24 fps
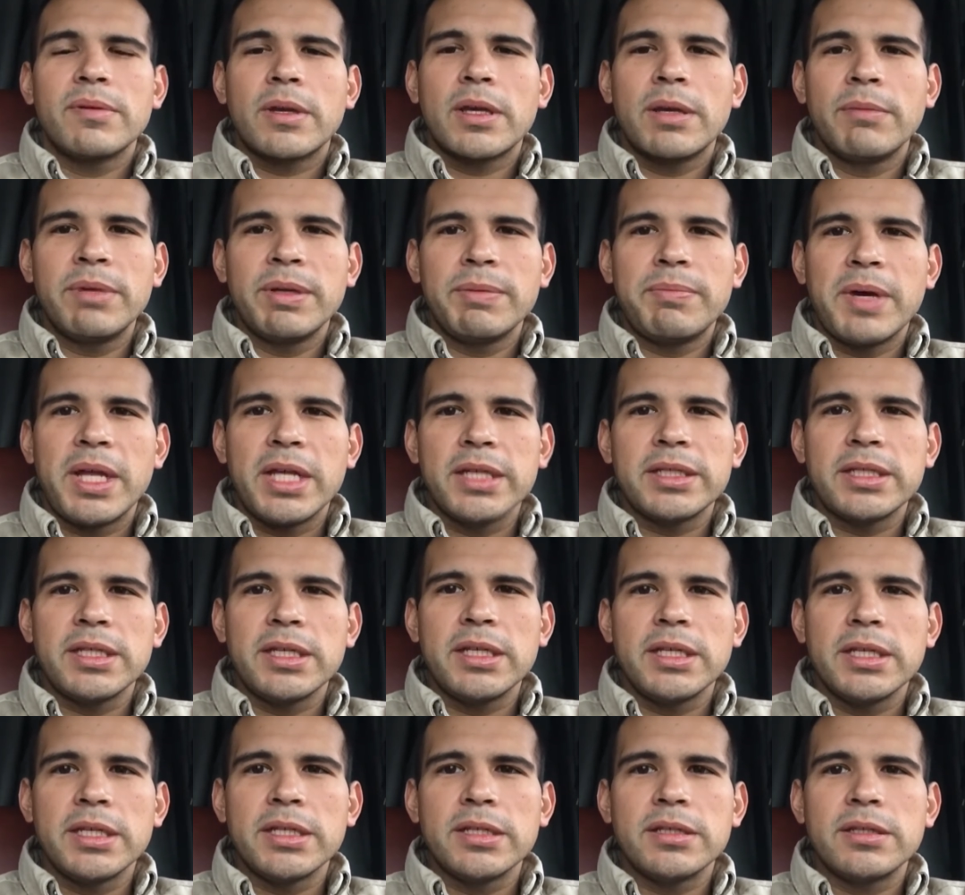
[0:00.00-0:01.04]
company policy
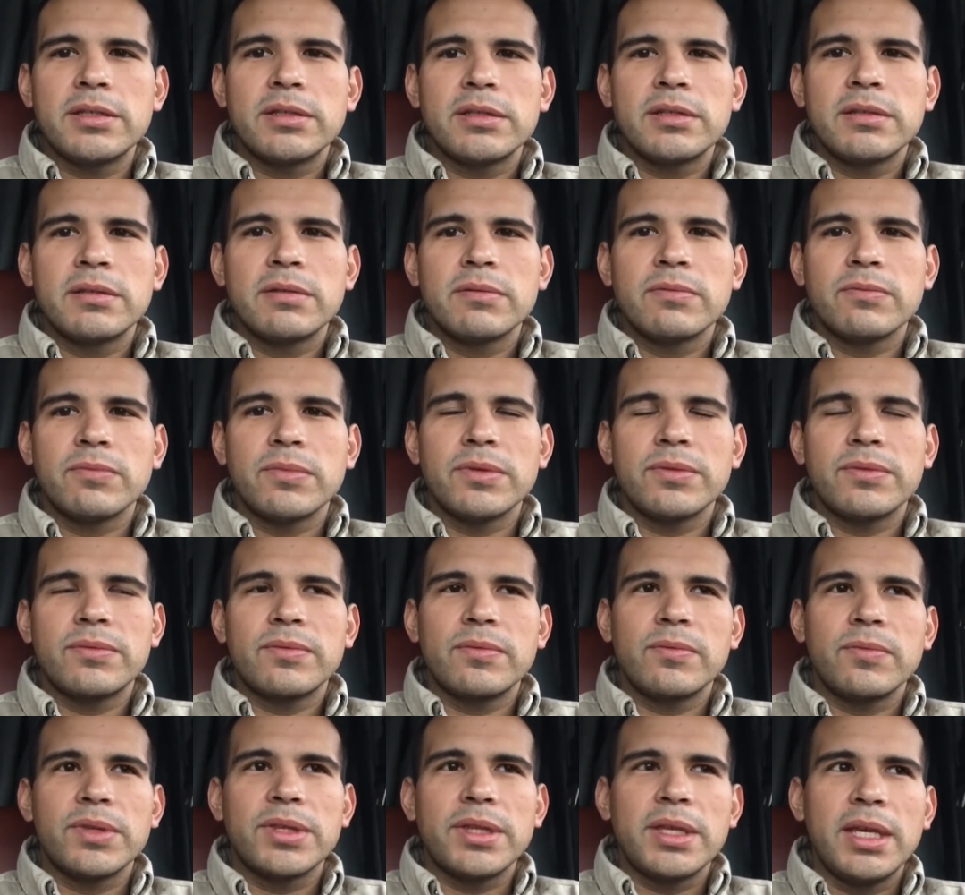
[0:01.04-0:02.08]
is
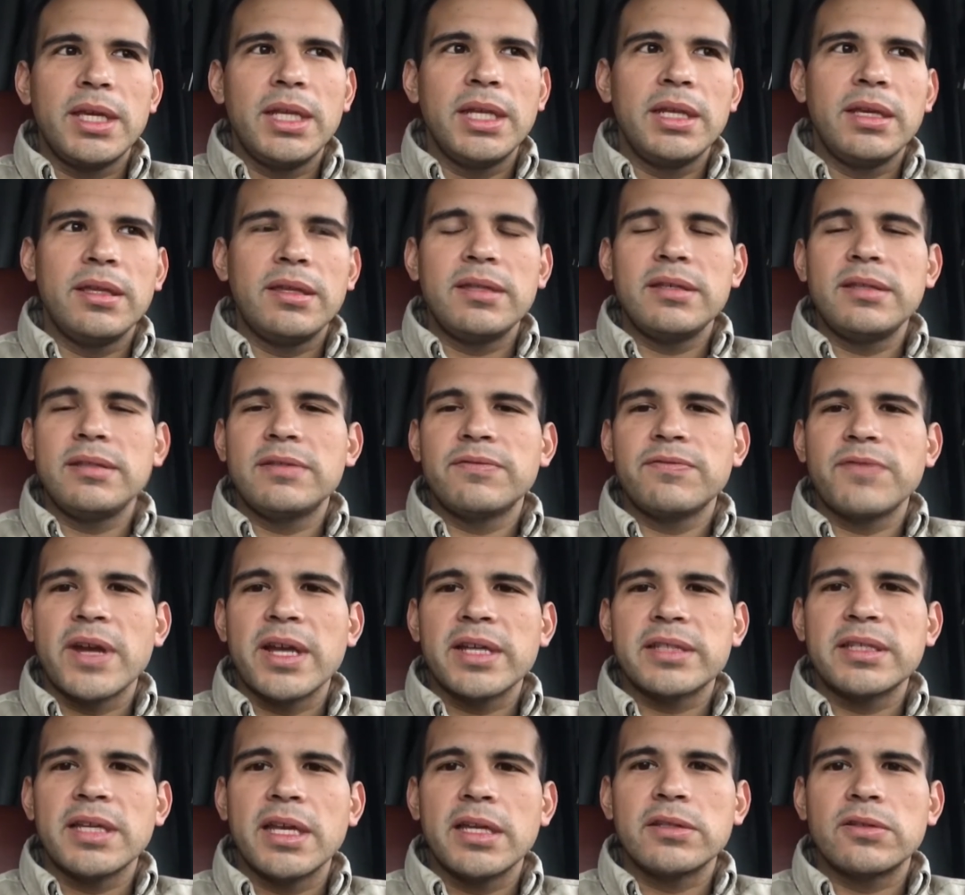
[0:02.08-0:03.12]
with any of these
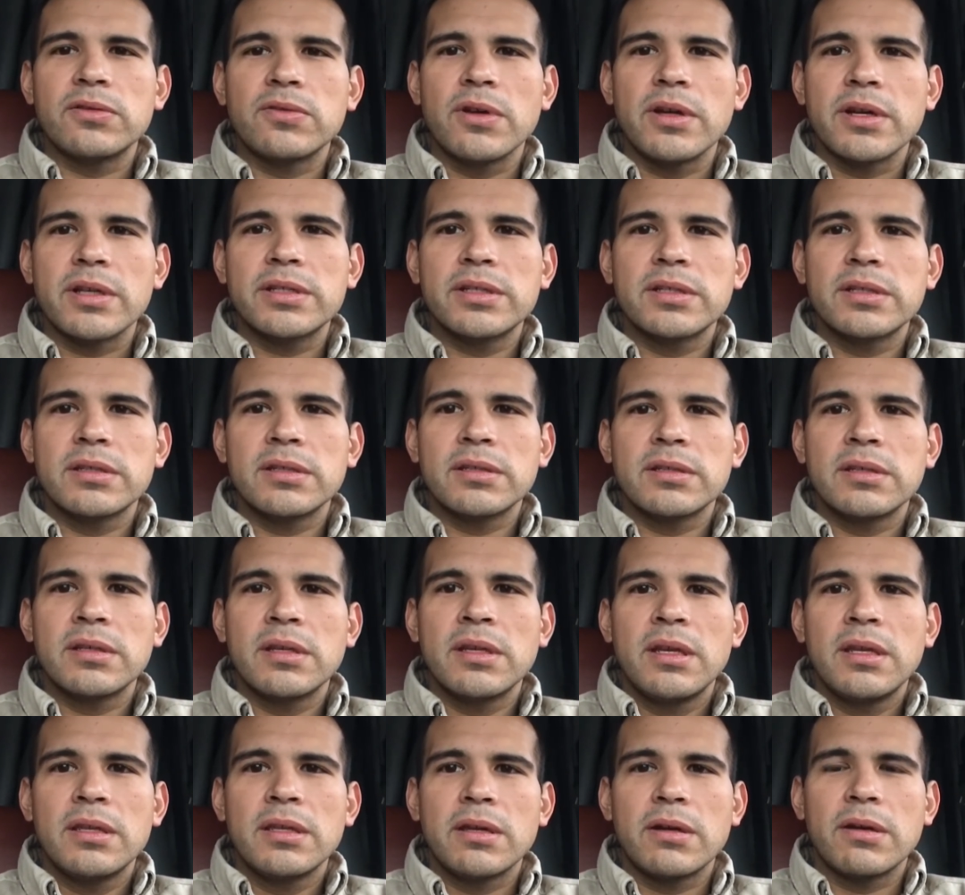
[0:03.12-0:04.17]
frac sand trucks,
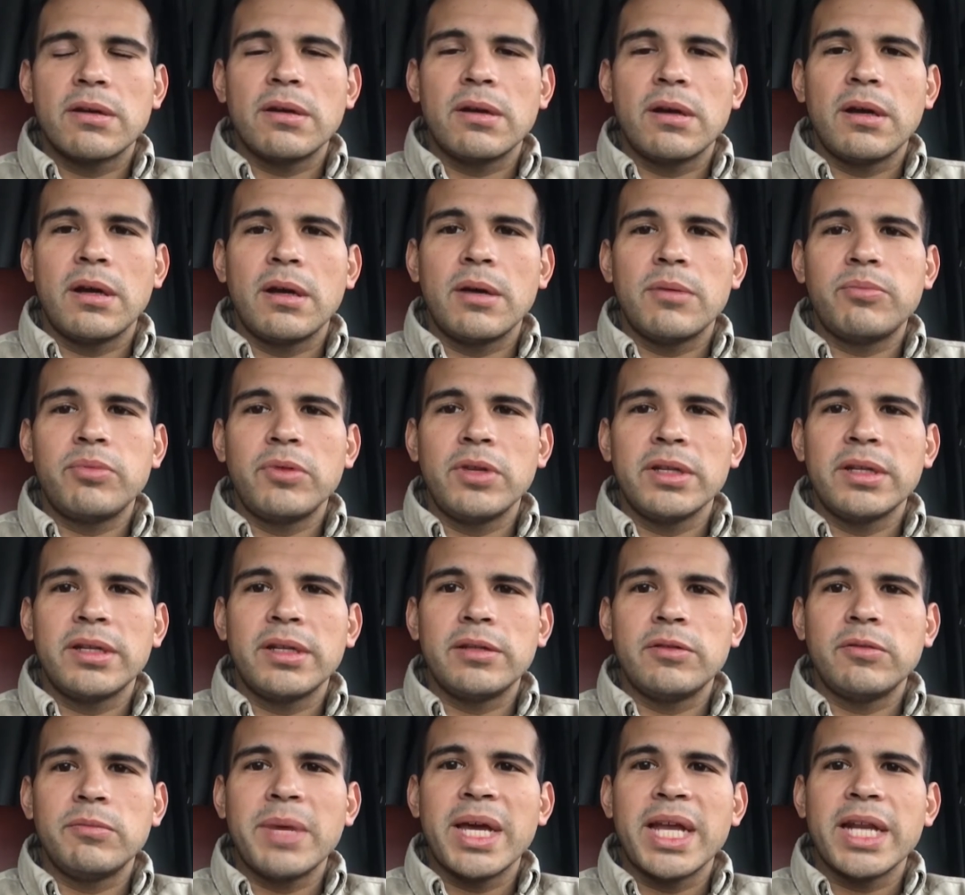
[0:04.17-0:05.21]
they're pulling a
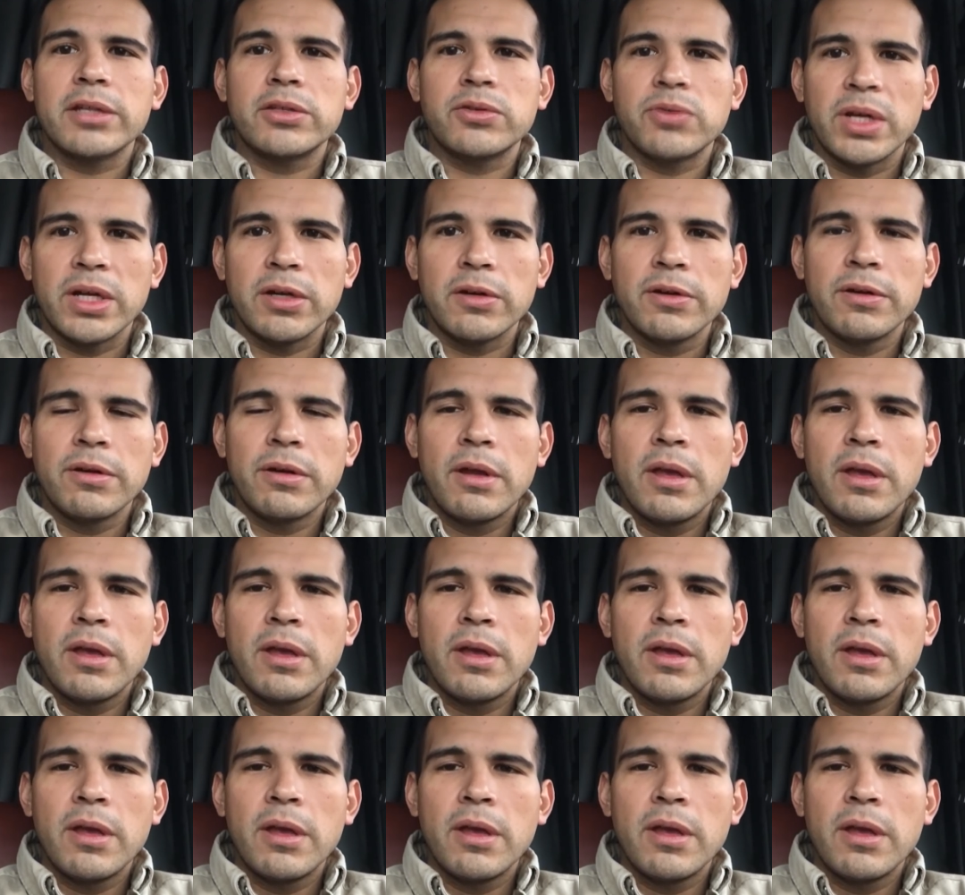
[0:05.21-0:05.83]
pneumatic trailer.